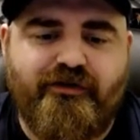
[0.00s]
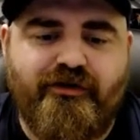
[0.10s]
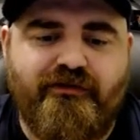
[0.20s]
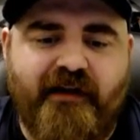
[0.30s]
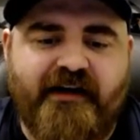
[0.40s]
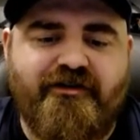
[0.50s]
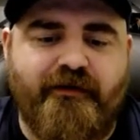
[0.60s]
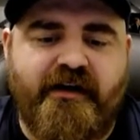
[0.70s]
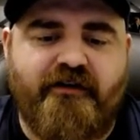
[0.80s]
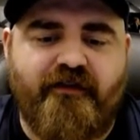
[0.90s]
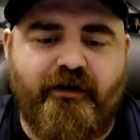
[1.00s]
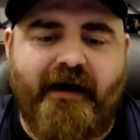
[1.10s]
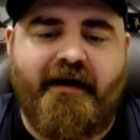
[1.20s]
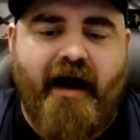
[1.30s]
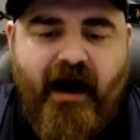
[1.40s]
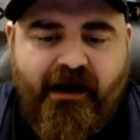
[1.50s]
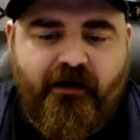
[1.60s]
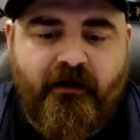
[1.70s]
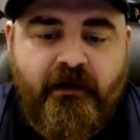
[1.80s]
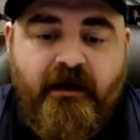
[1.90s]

you'd like to interview and hire.